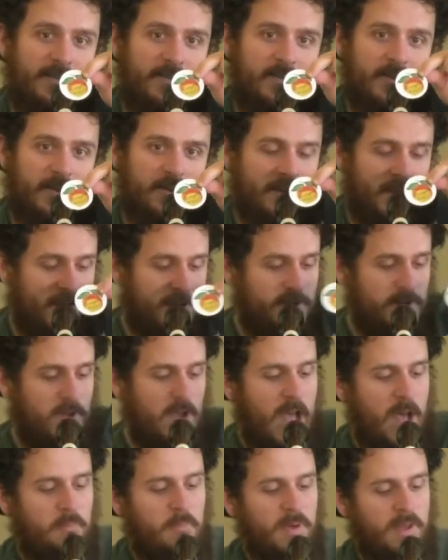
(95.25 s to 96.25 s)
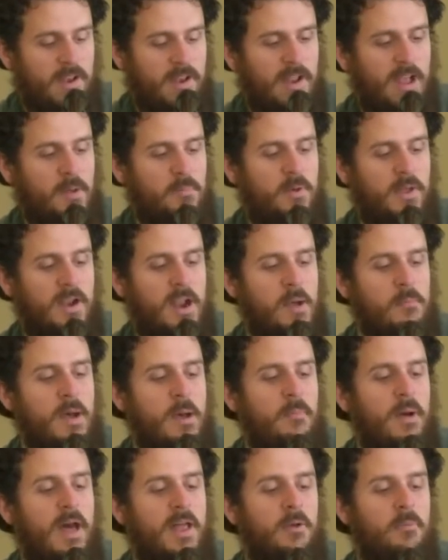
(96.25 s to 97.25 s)
Joel's gonna show. I'll I i do not it, I don't. My,
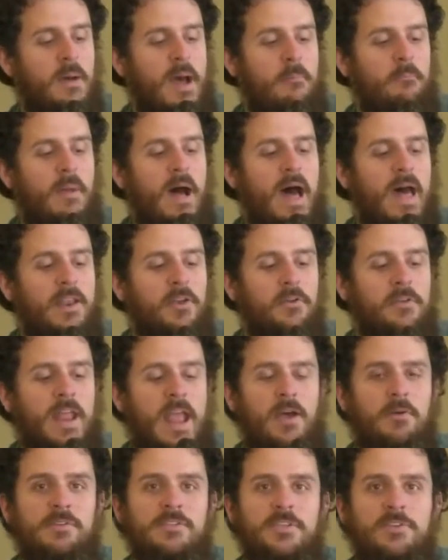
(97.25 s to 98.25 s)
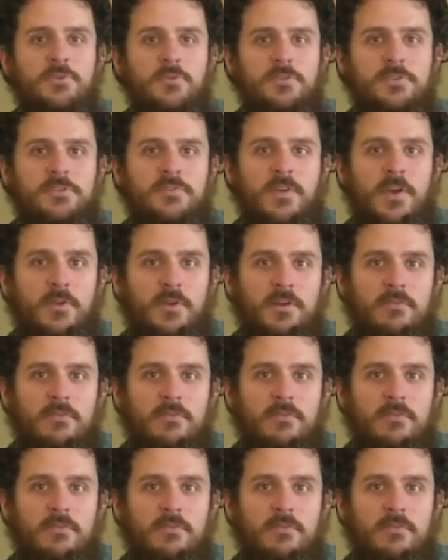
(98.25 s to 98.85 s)
my, bottle. My, my bottle sticker, now is a Georgia. You voter.